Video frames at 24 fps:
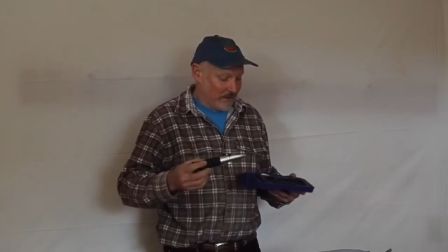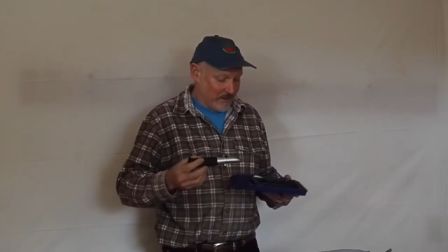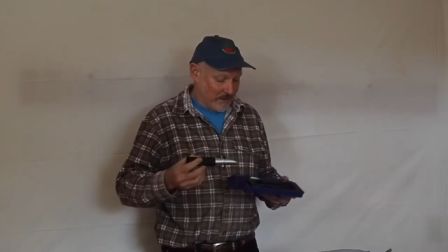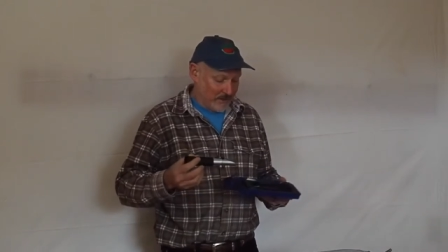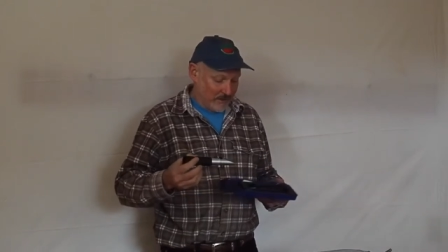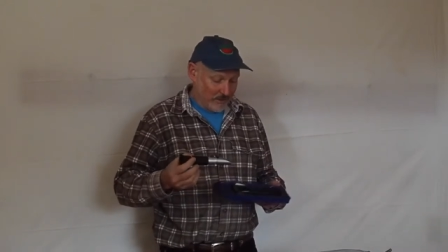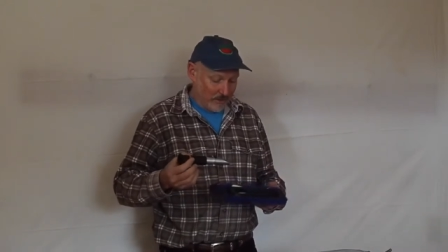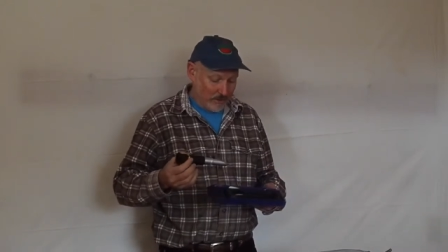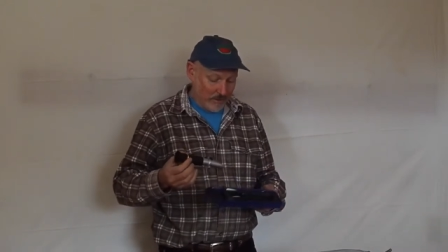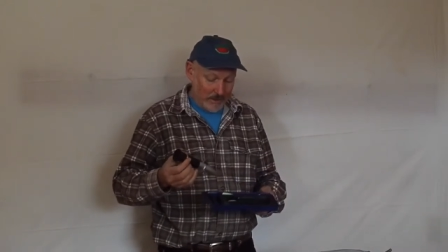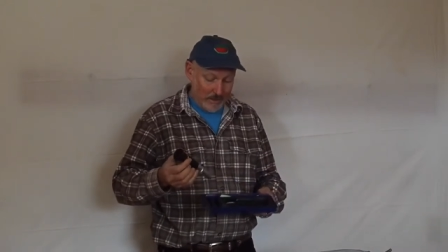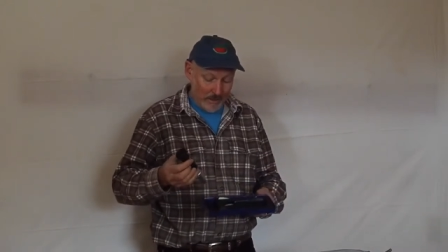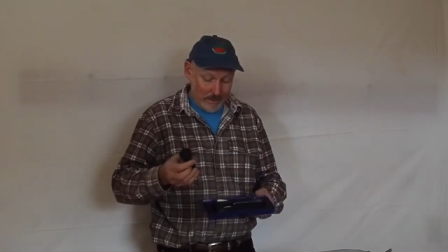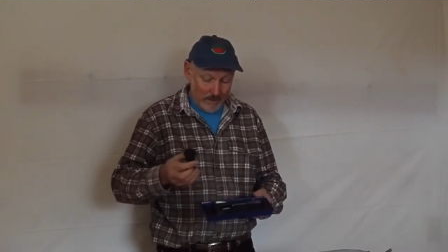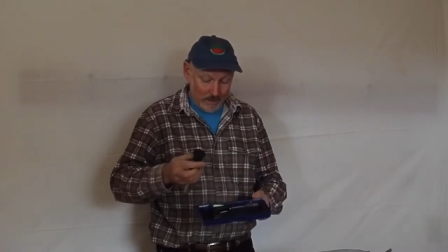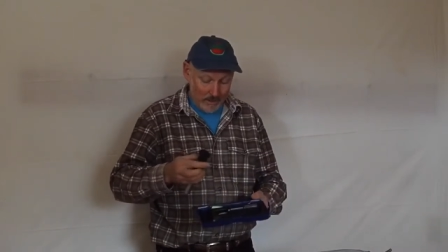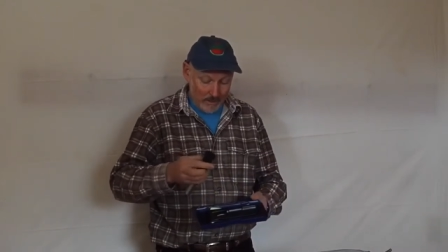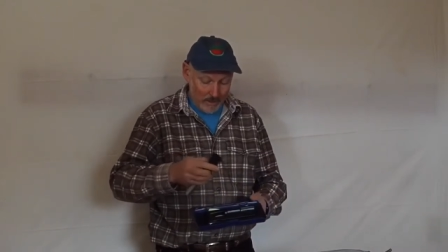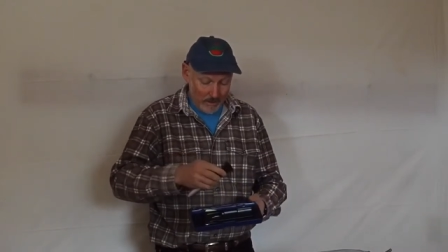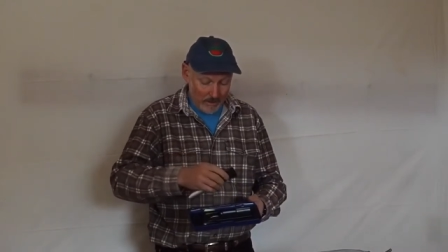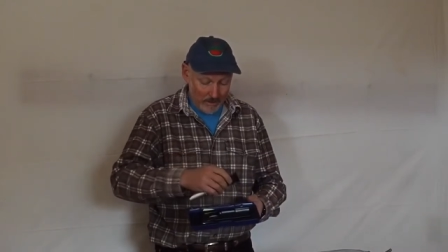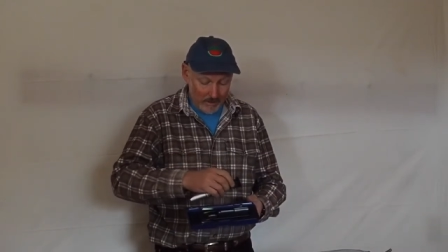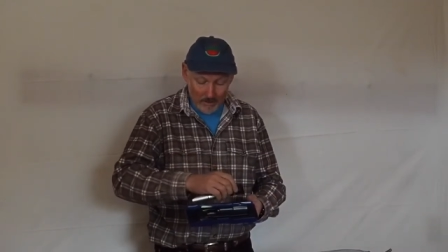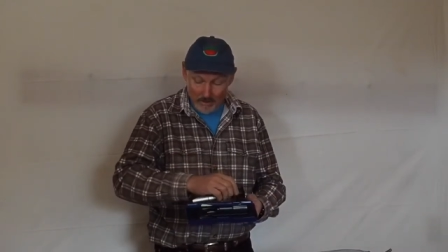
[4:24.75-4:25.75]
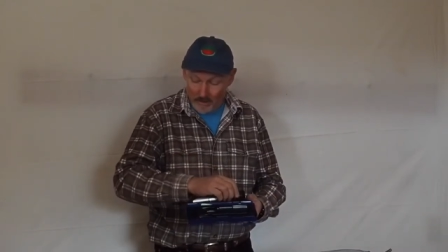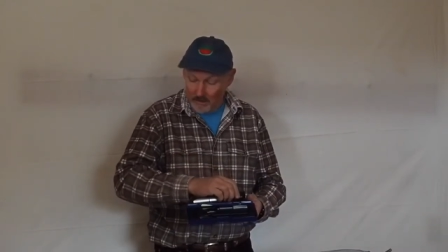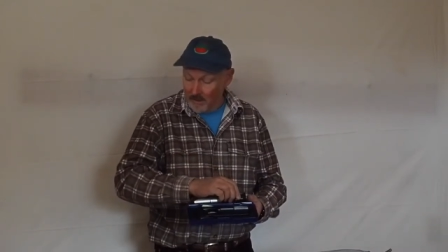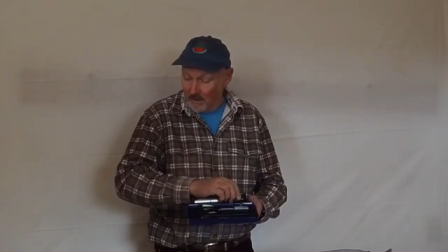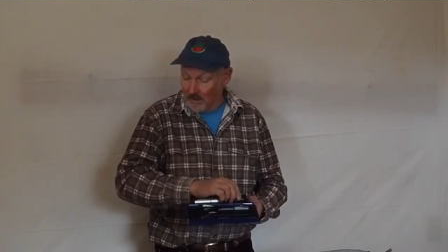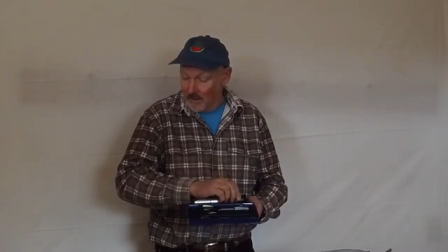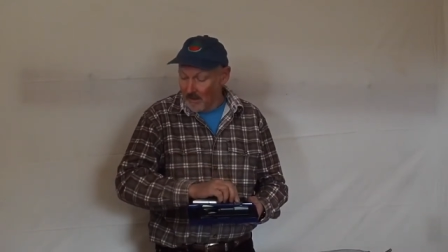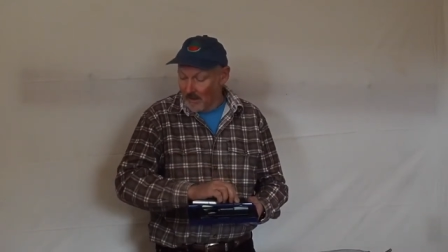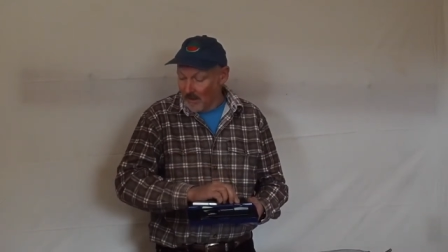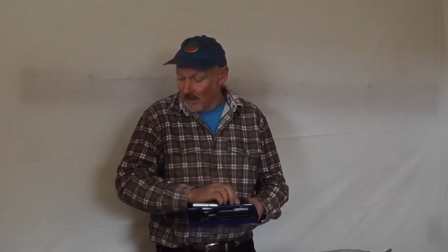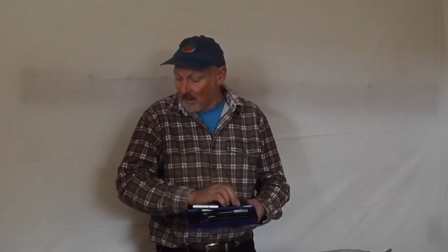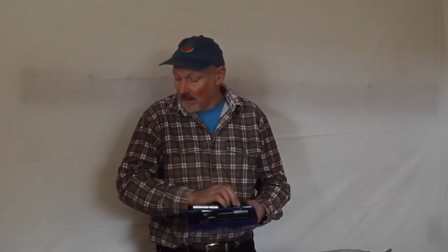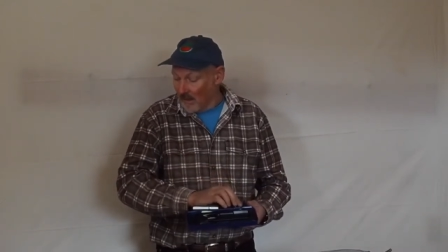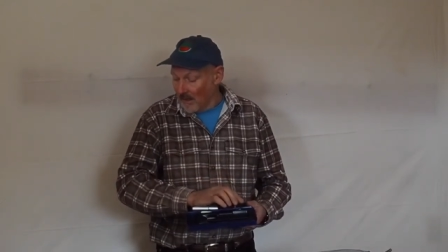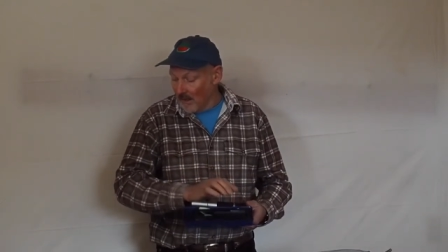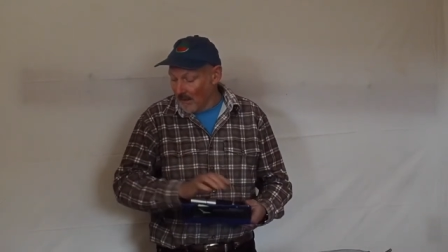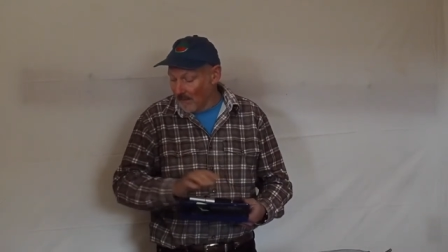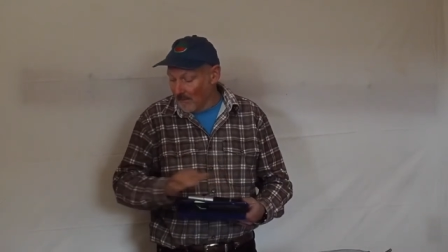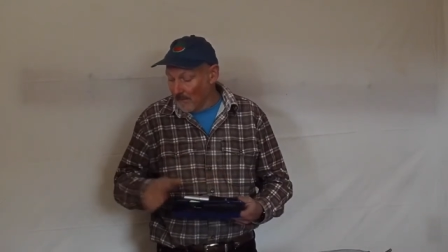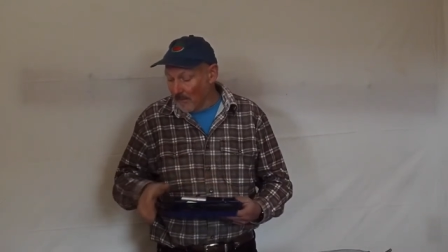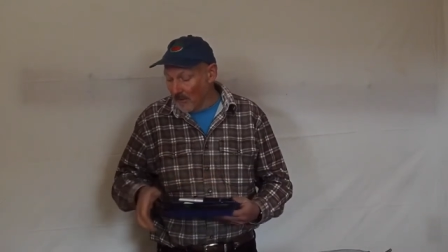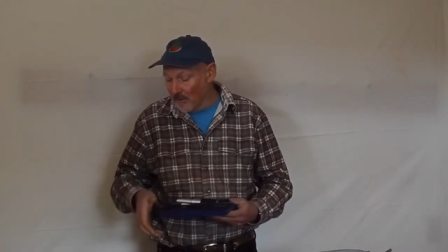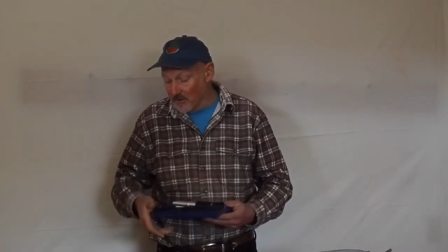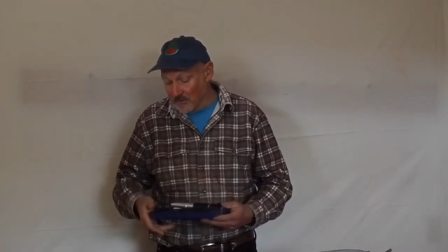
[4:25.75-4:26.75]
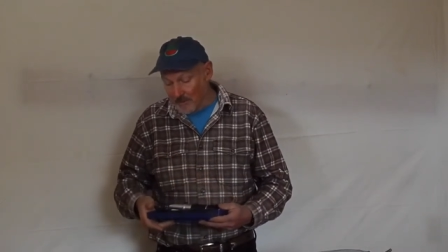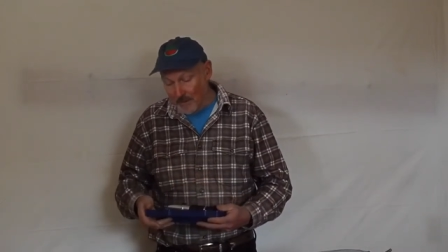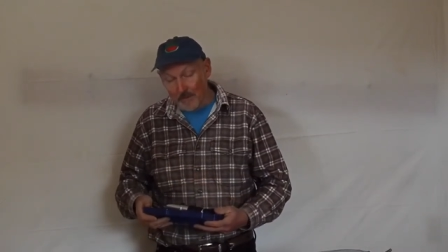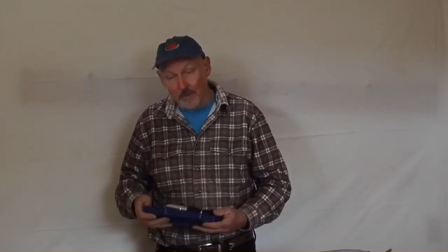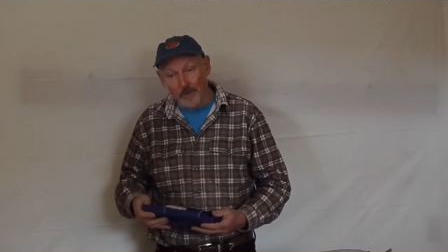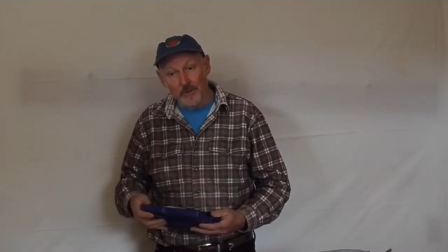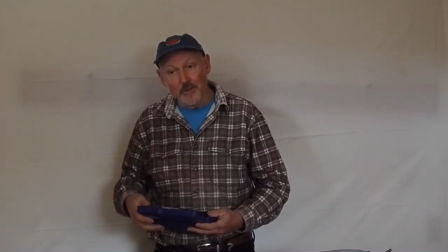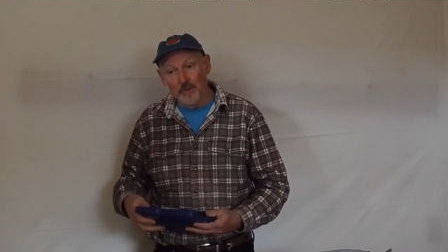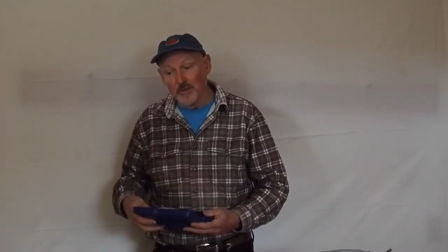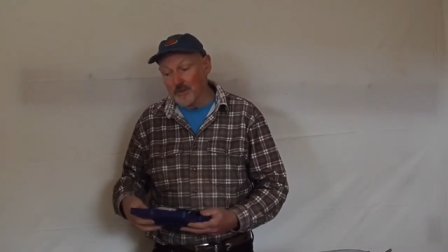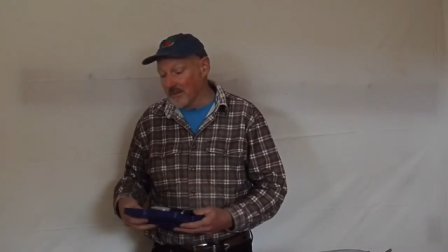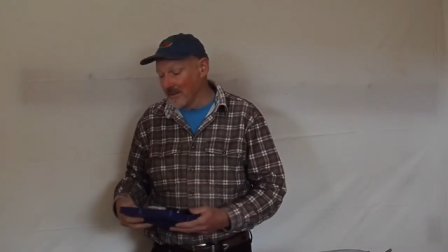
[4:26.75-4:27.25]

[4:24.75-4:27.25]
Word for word: to do it. Uh, most people use